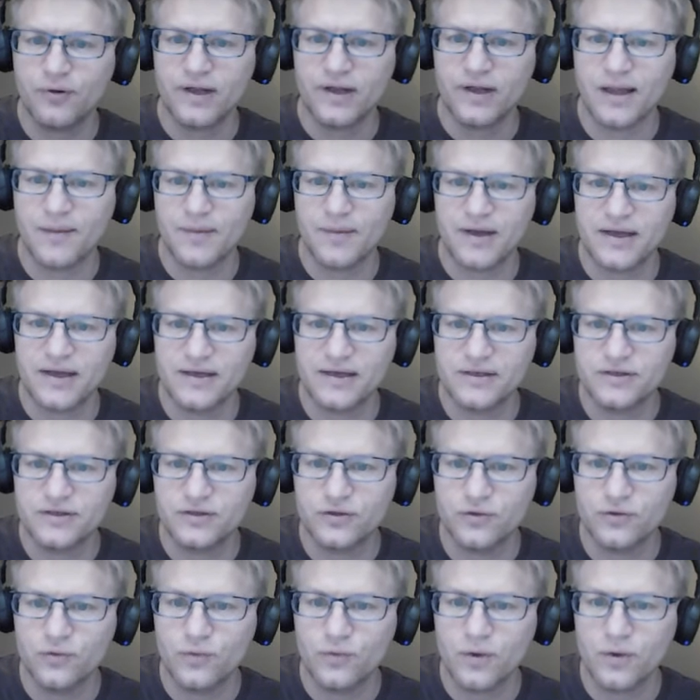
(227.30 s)
putting them
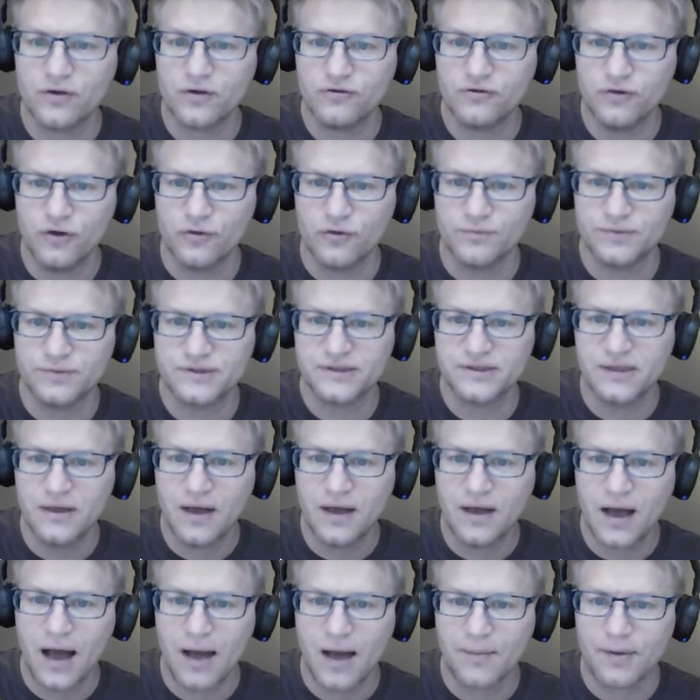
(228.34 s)
into groups.
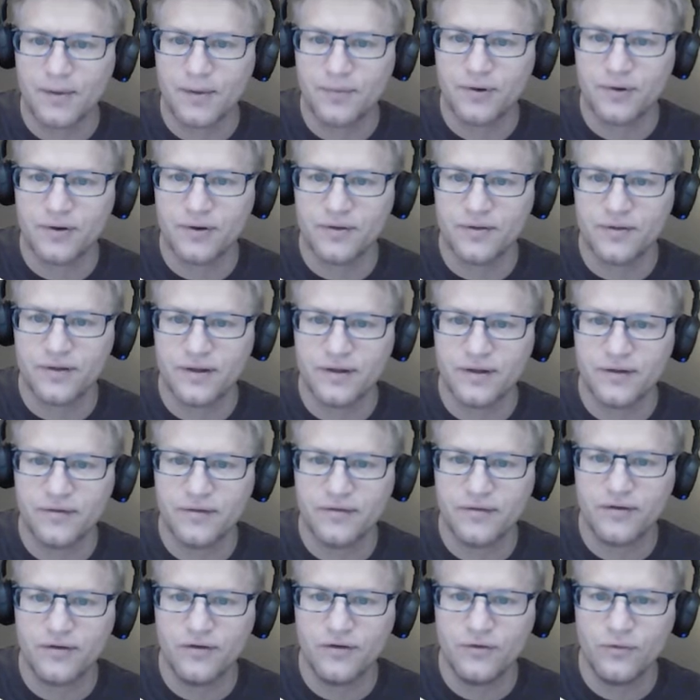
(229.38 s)
I'm going to put
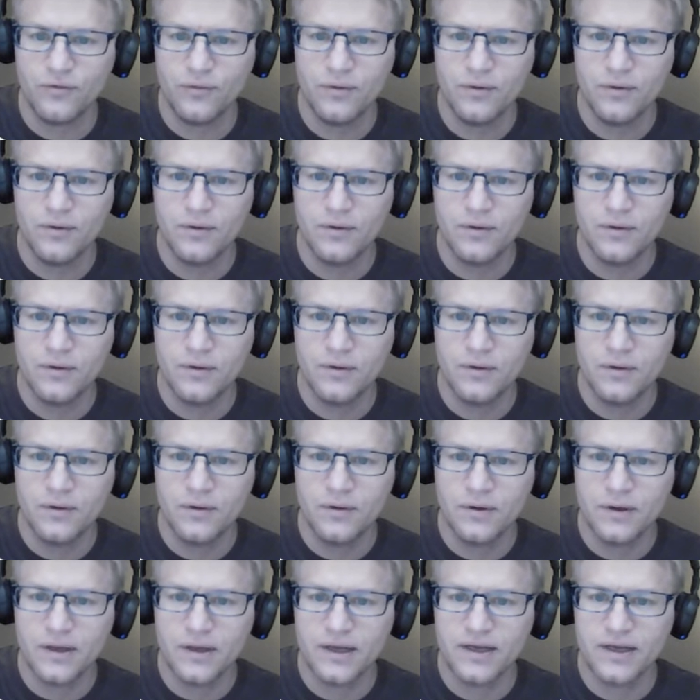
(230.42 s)
these 2
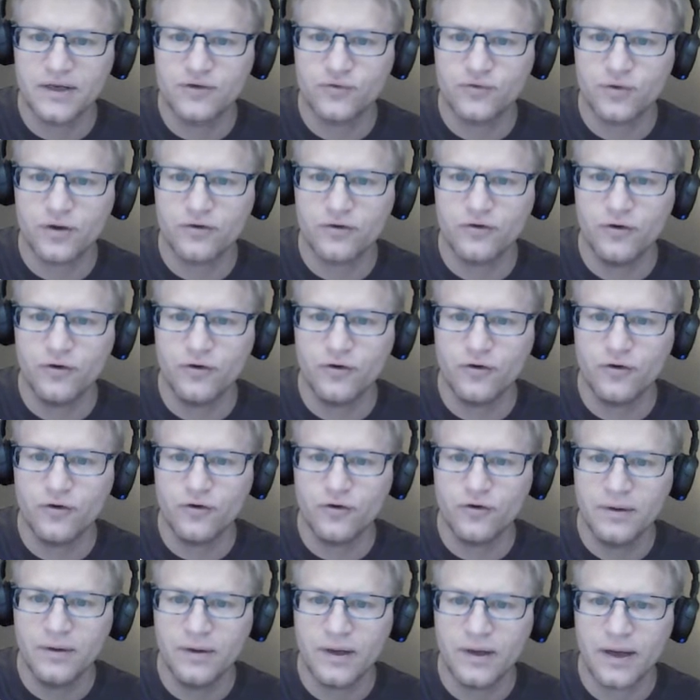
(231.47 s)
into a group,
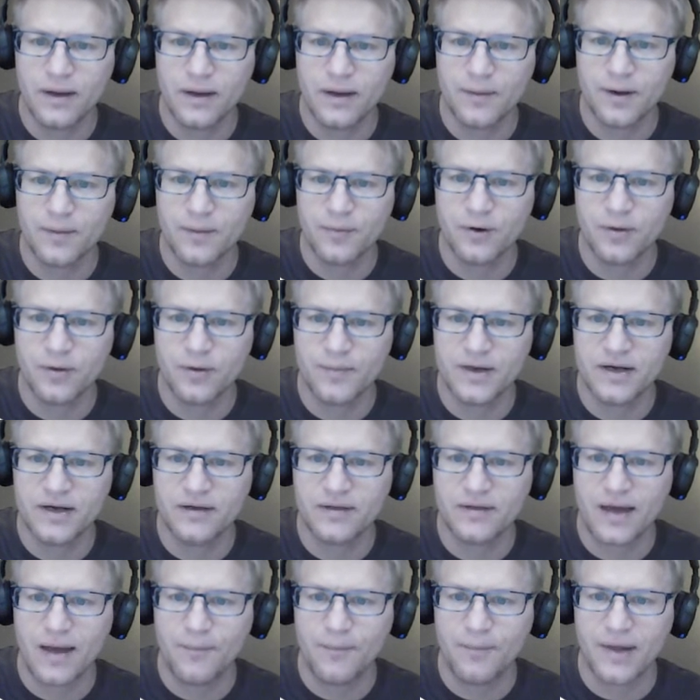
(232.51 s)
and I'm going to put them into
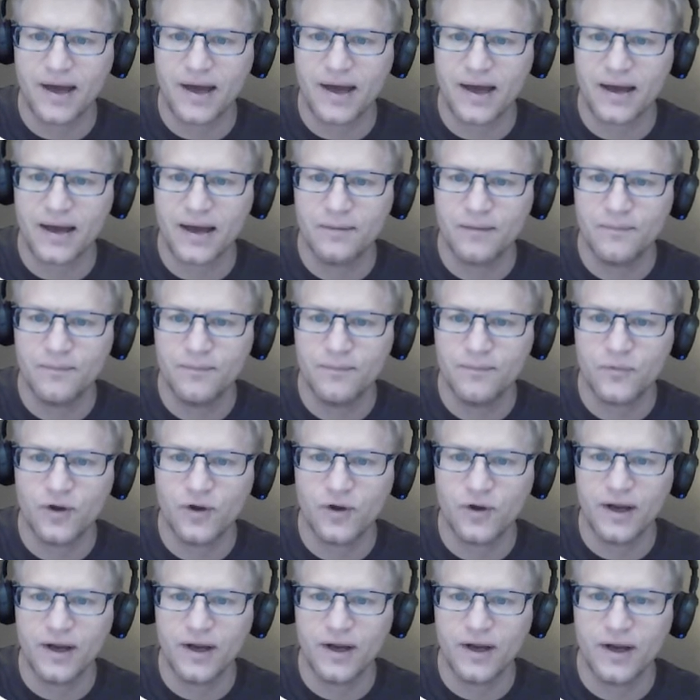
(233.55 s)
that bag,
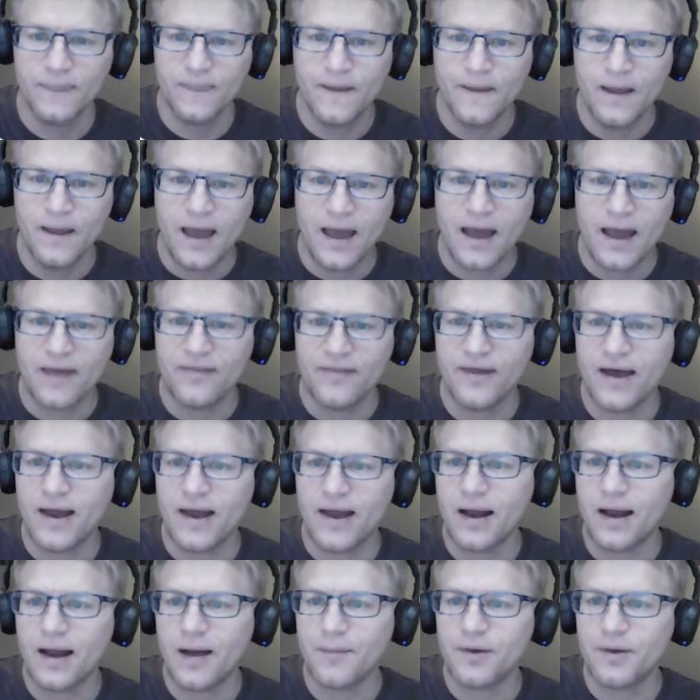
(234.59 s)
right? And
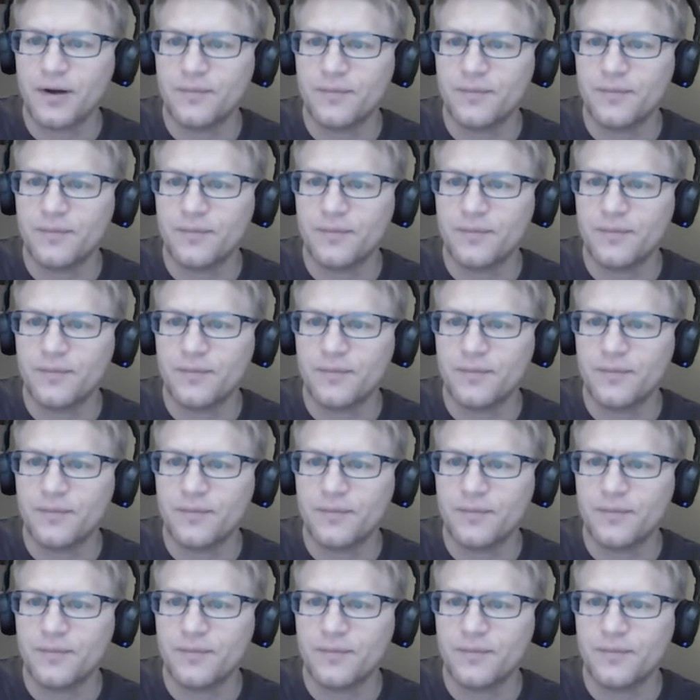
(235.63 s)
then I'm